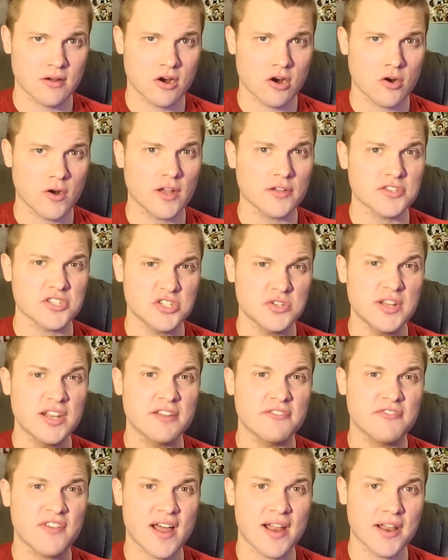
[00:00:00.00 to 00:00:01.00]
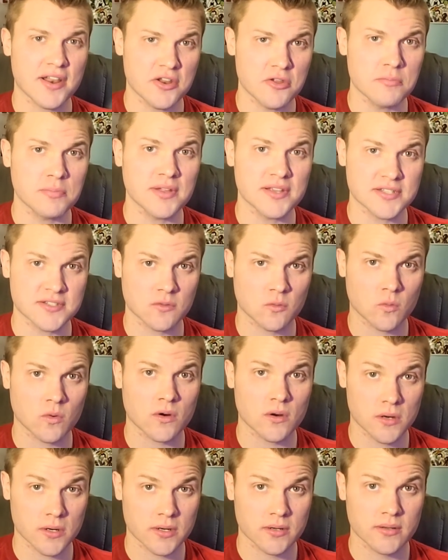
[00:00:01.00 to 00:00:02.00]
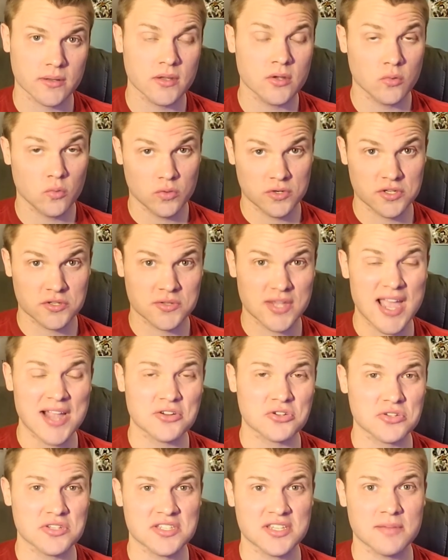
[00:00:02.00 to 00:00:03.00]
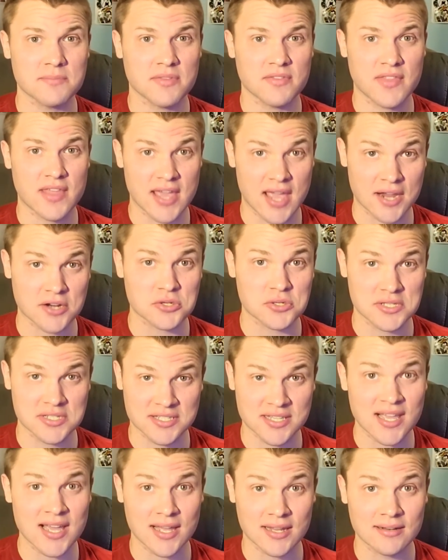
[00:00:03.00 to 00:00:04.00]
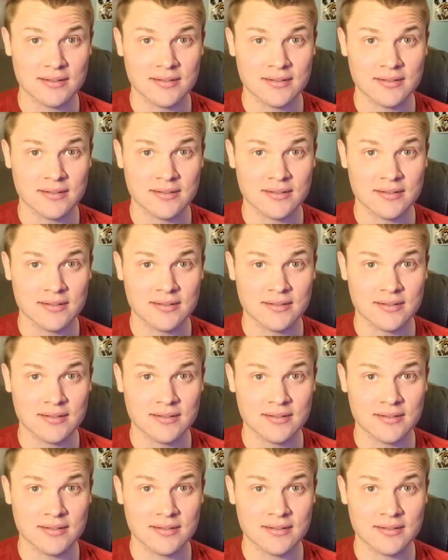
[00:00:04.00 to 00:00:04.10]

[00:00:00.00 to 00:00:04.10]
or else you need to find a new place to work, which is actually something they actually said.